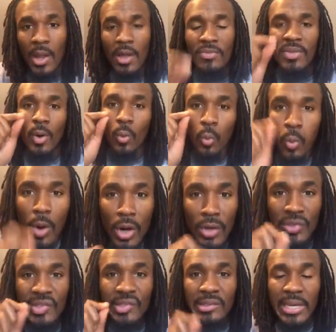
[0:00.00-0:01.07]
The
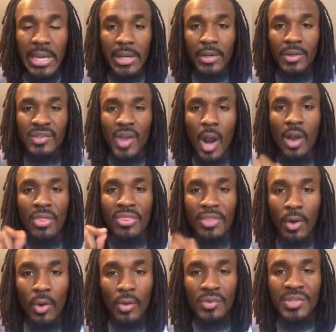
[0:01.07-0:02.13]
worst leaders are
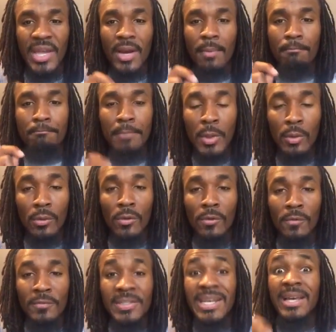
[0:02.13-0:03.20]
those that are
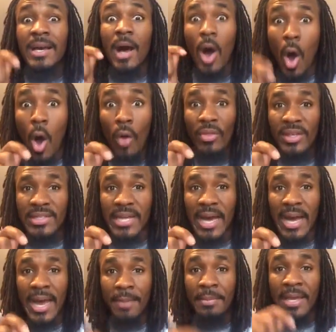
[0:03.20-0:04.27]
moved all the
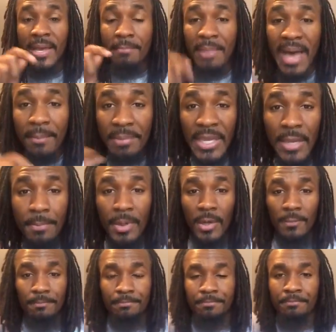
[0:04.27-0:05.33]
time by
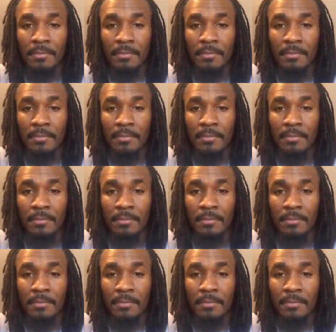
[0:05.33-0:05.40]
people.